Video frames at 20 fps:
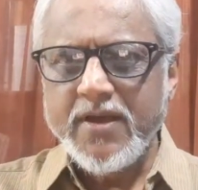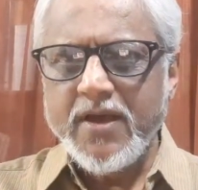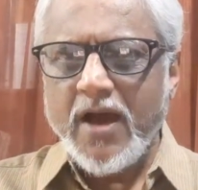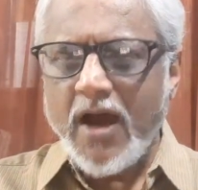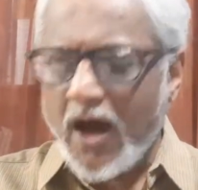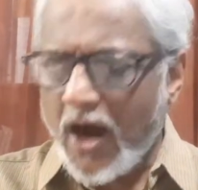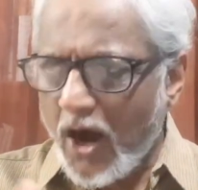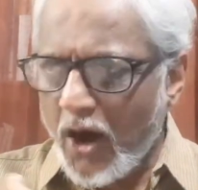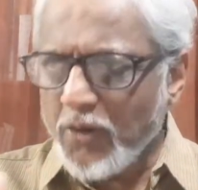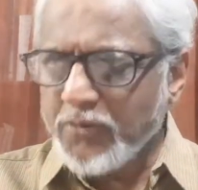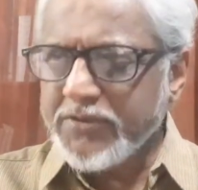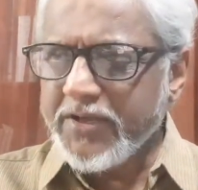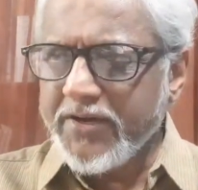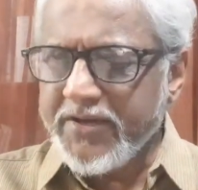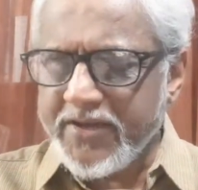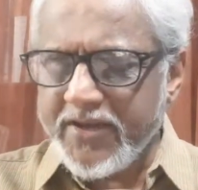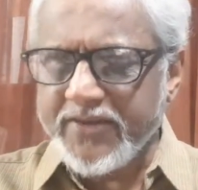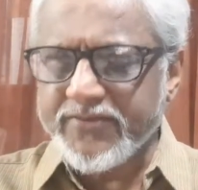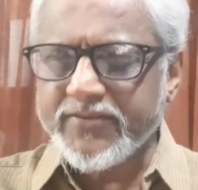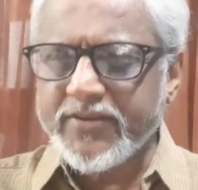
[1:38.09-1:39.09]
how
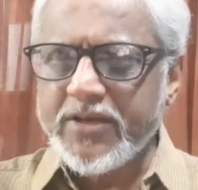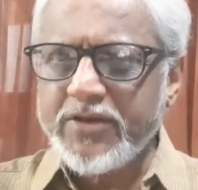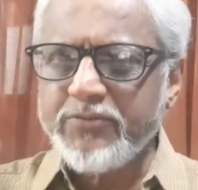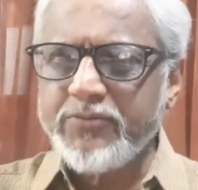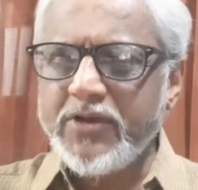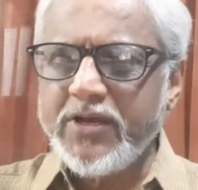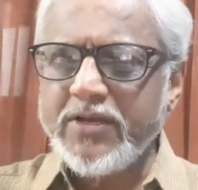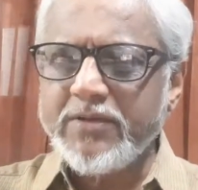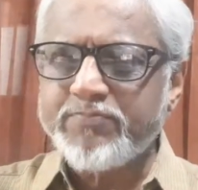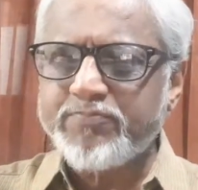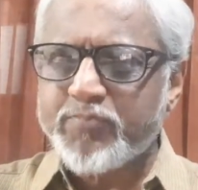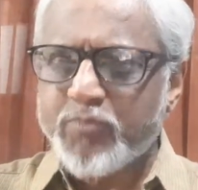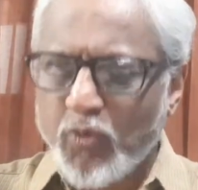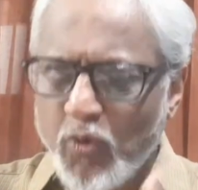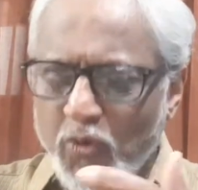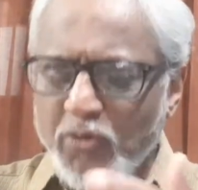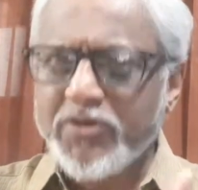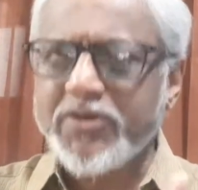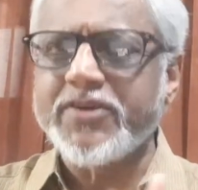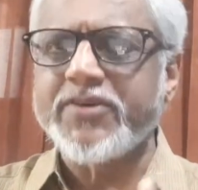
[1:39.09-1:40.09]
the essay will
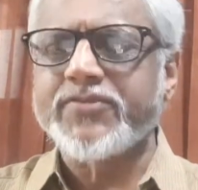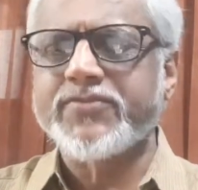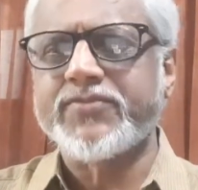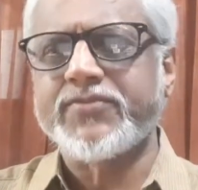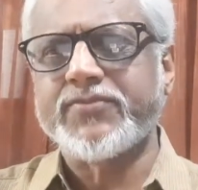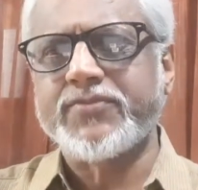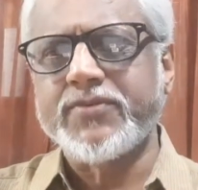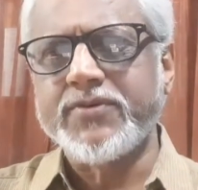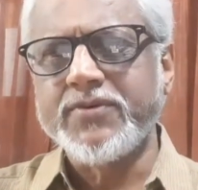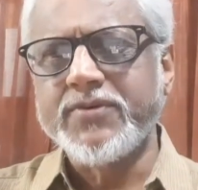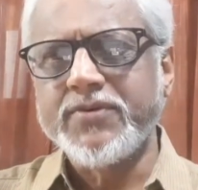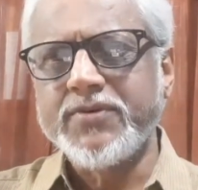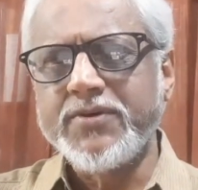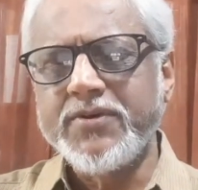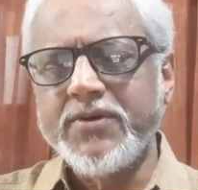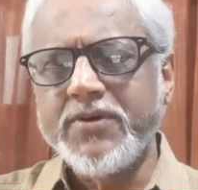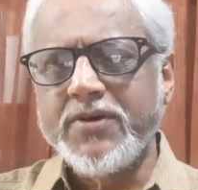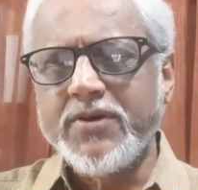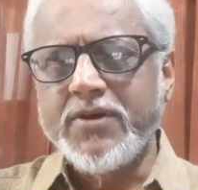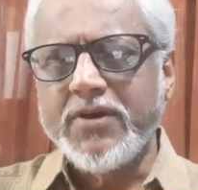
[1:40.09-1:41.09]
progress
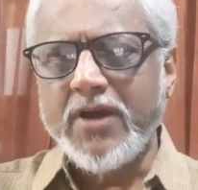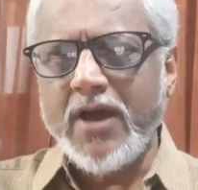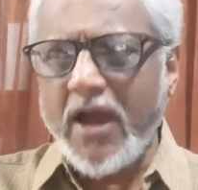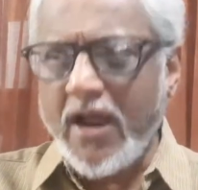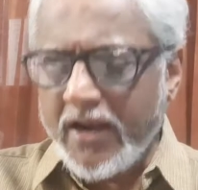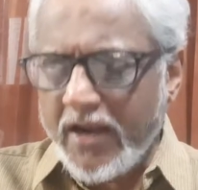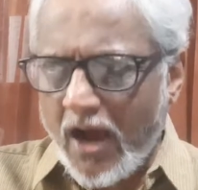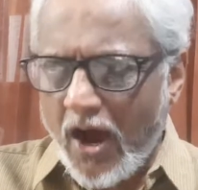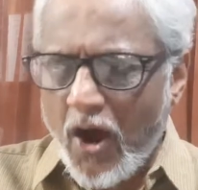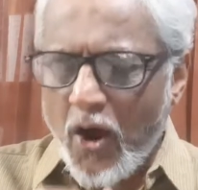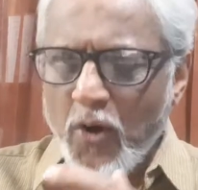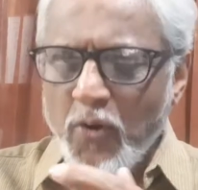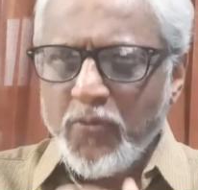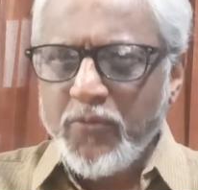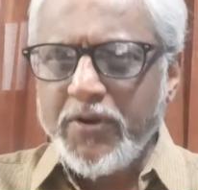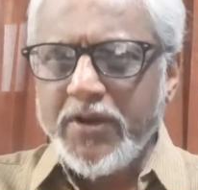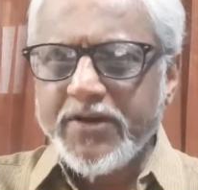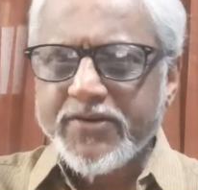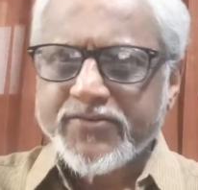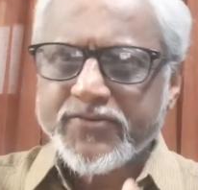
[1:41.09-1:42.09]
and how
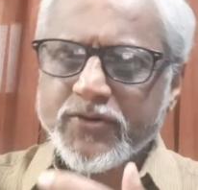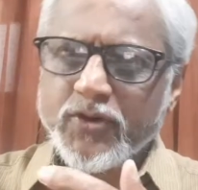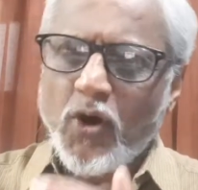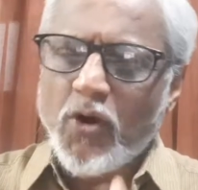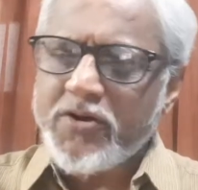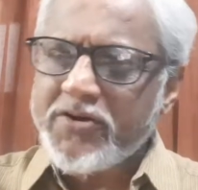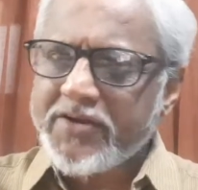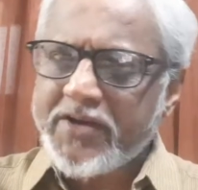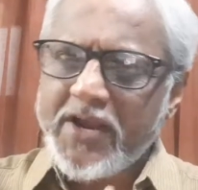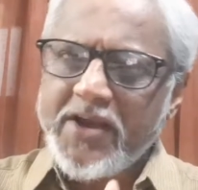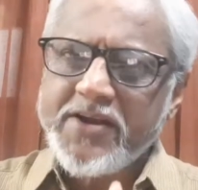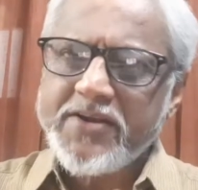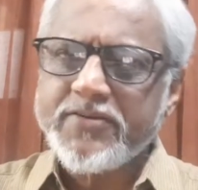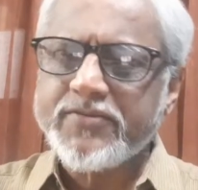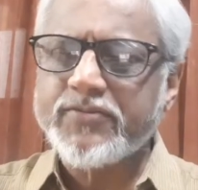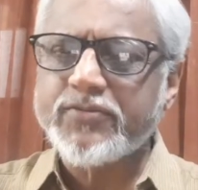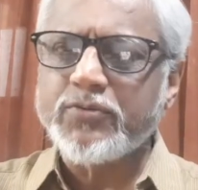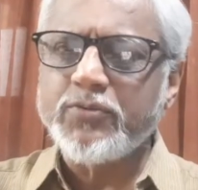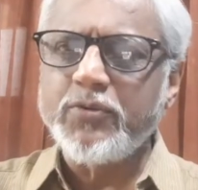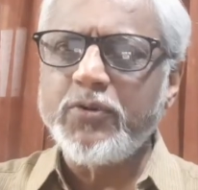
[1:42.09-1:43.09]
its
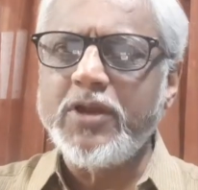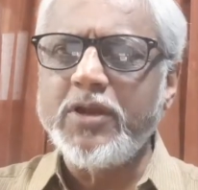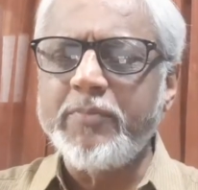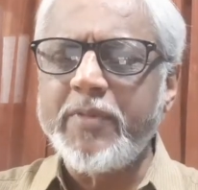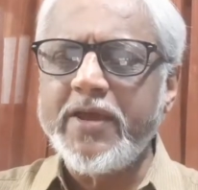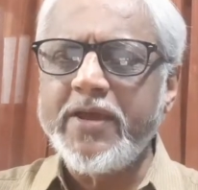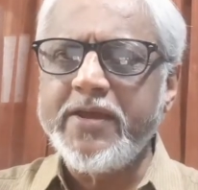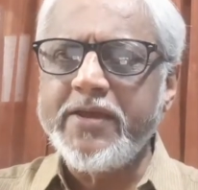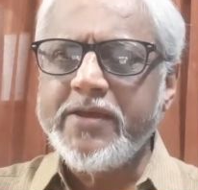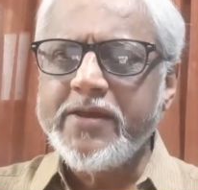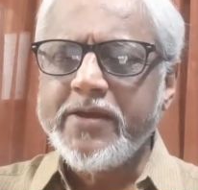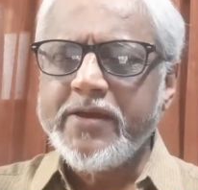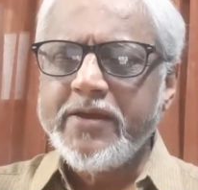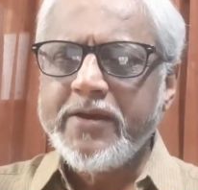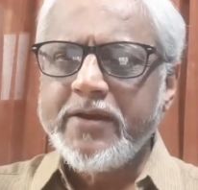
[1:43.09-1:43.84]
contents will be